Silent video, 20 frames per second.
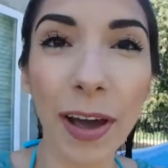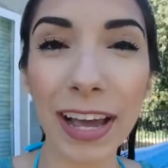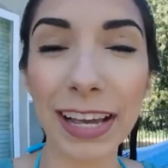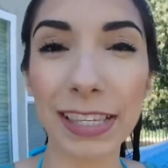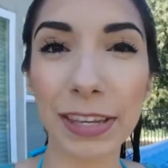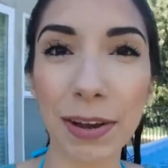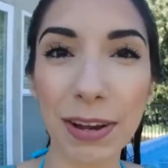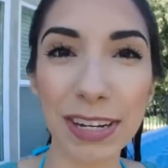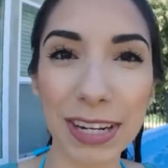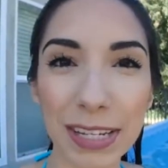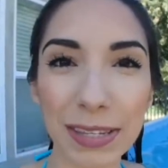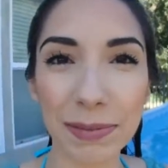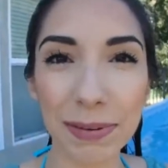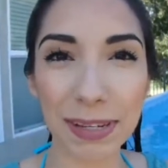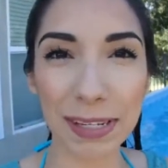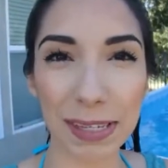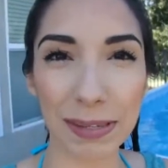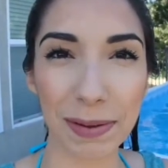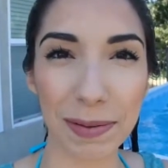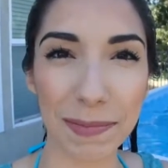Okay, so I just
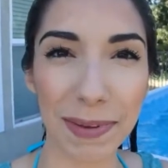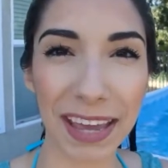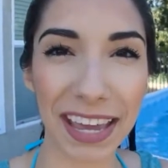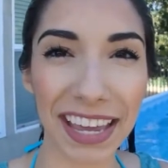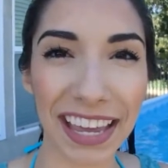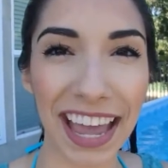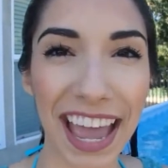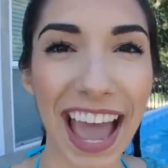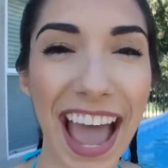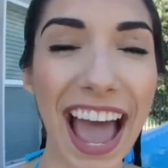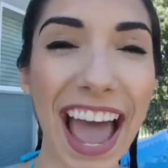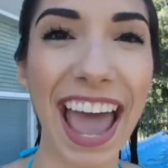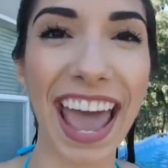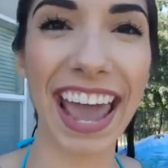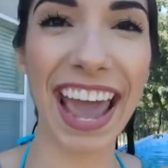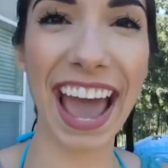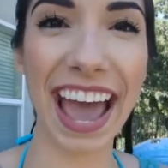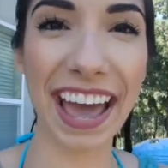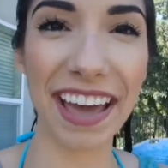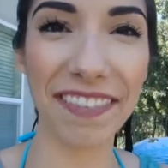went swimming.
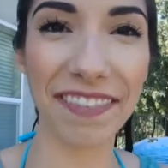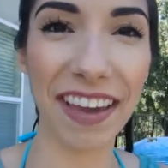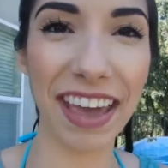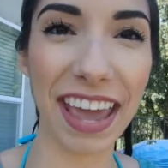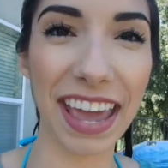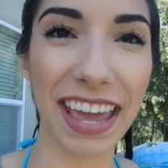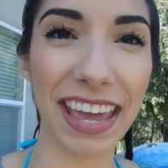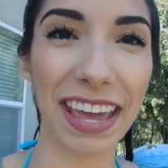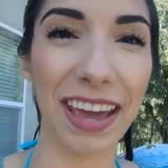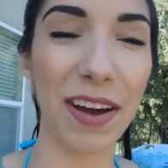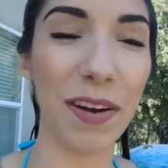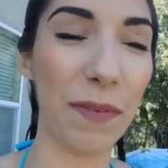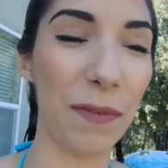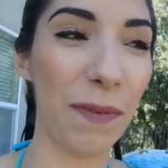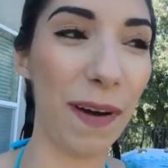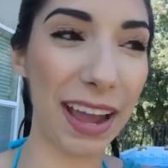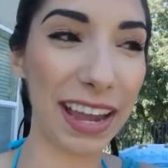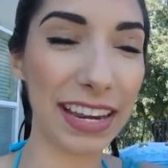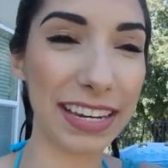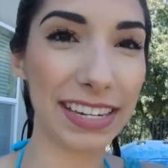I have a
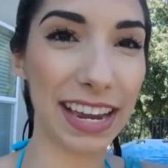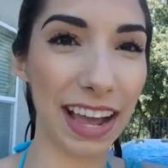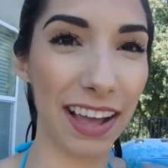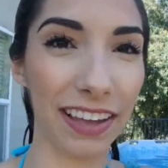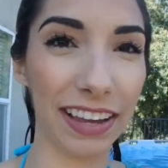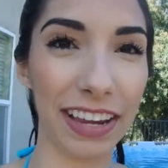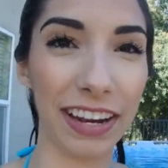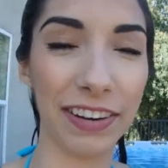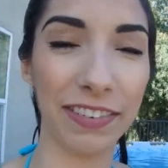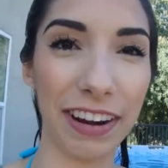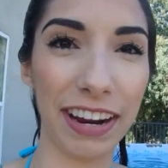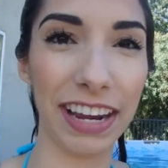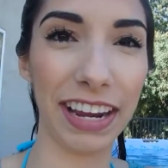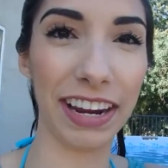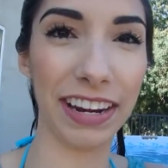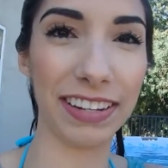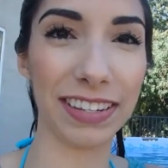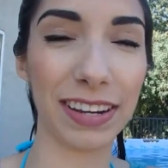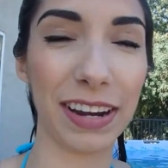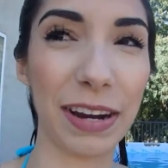white towel here, right
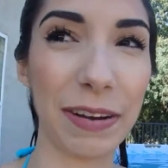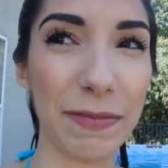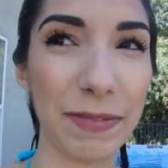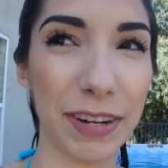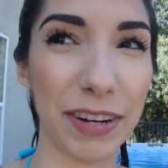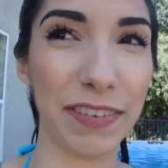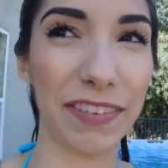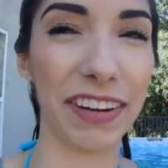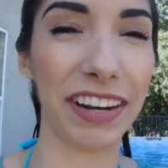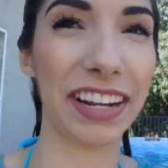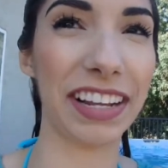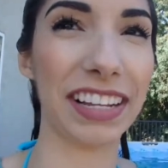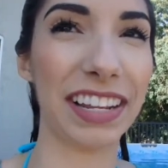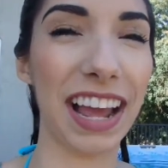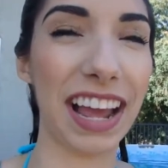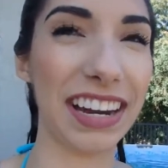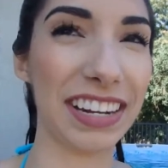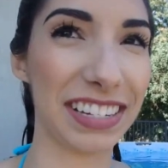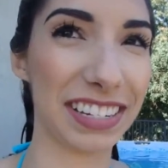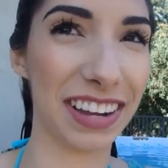here. Sorry, I'm showing
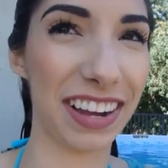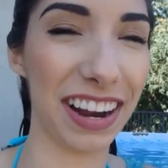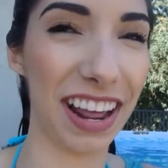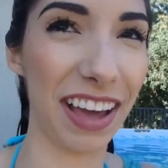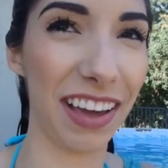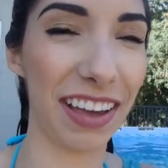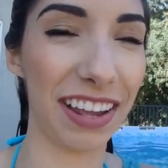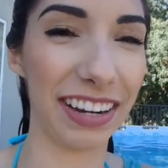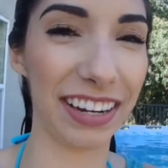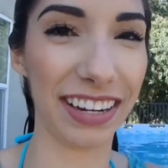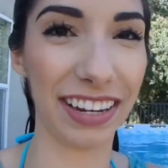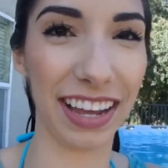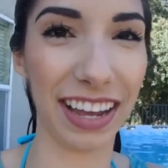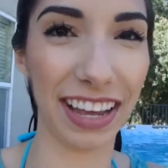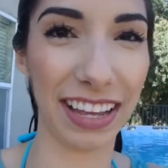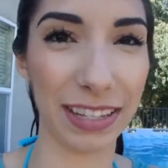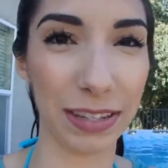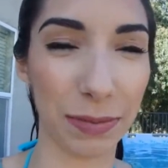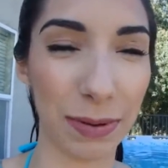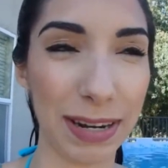it. I just got out and
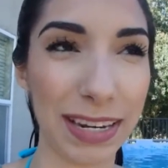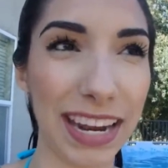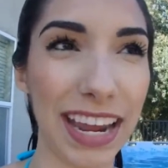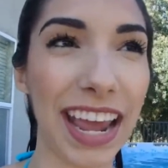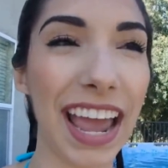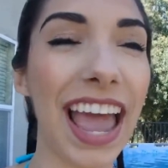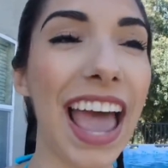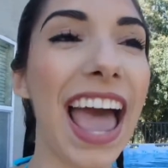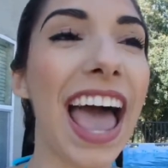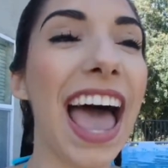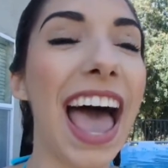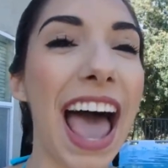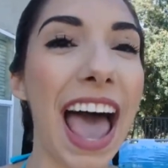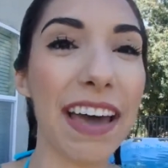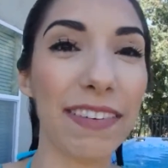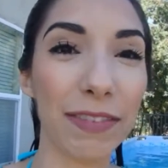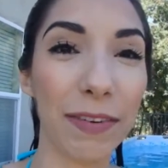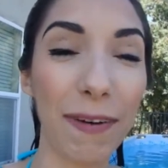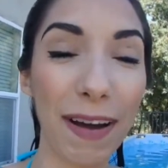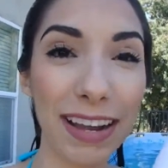it's windy.
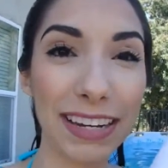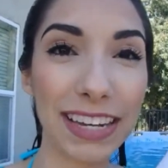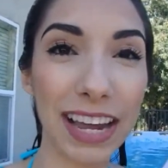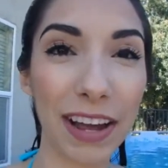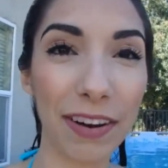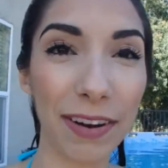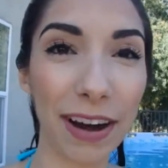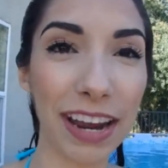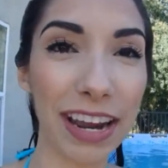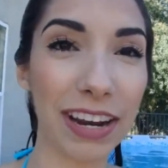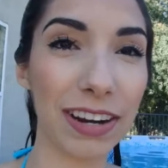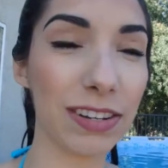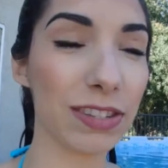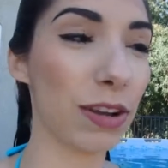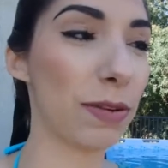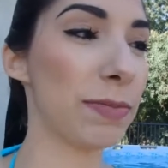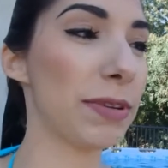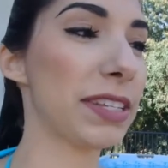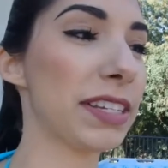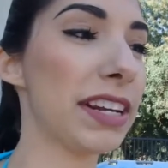I have a white towel right here,
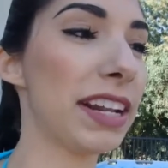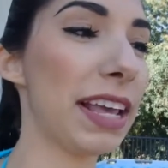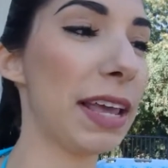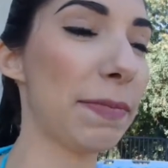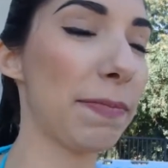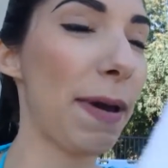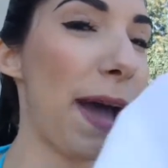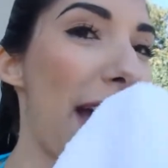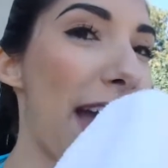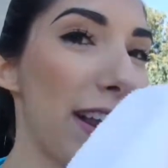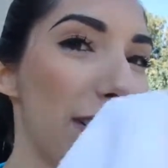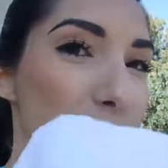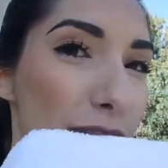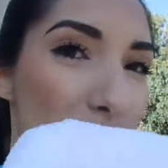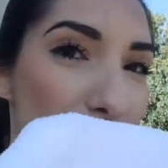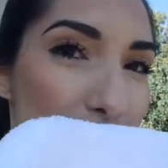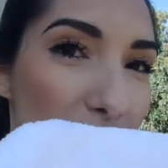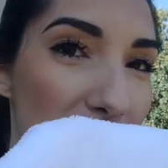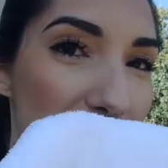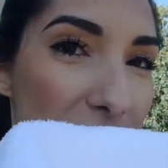so I'm just gonna like pat
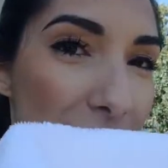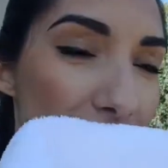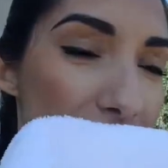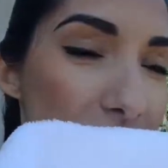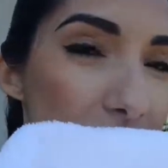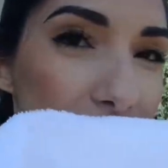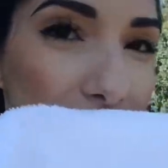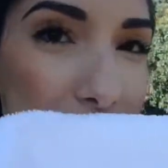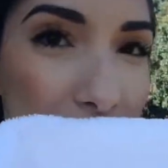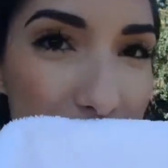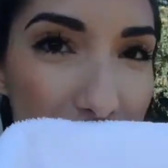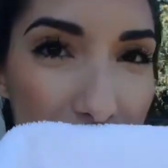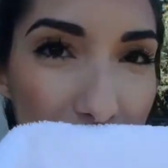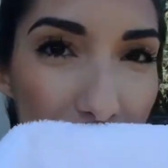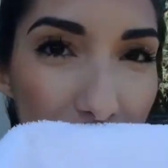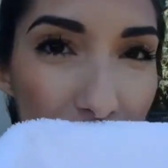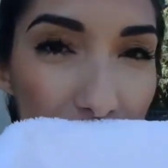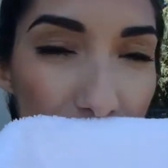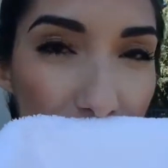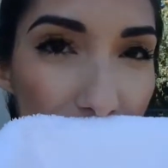dry my face and
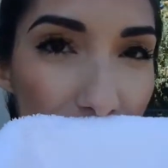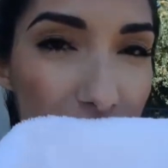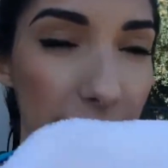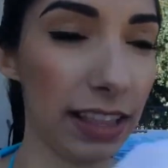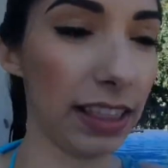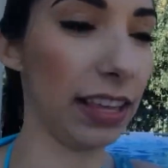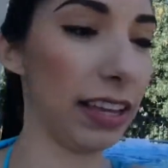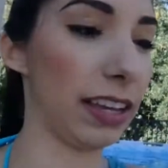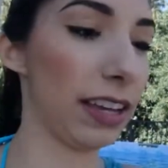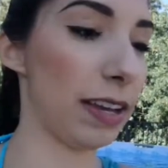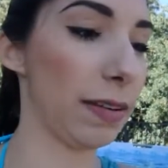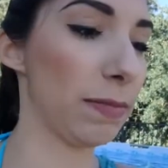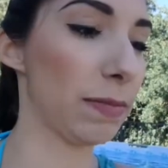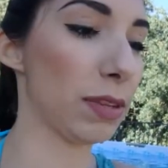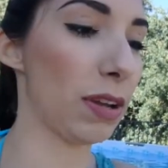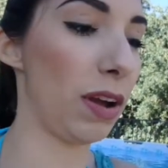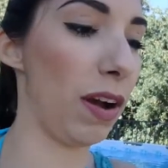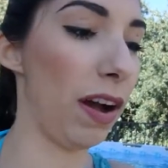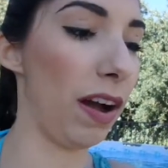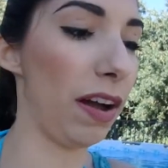see if anything
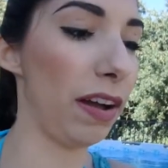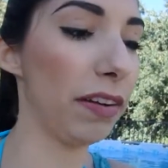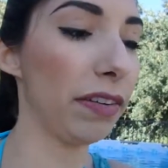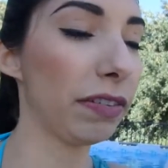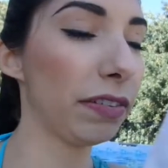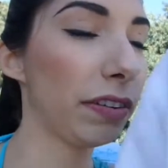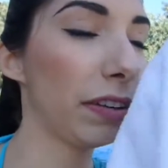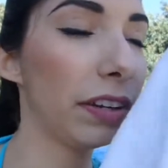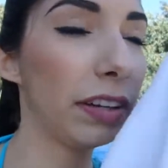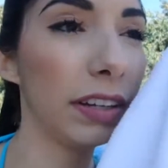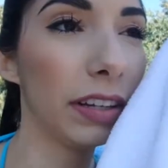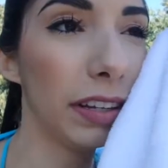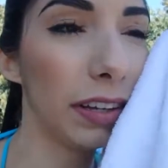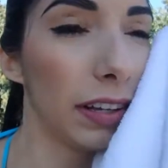comes off.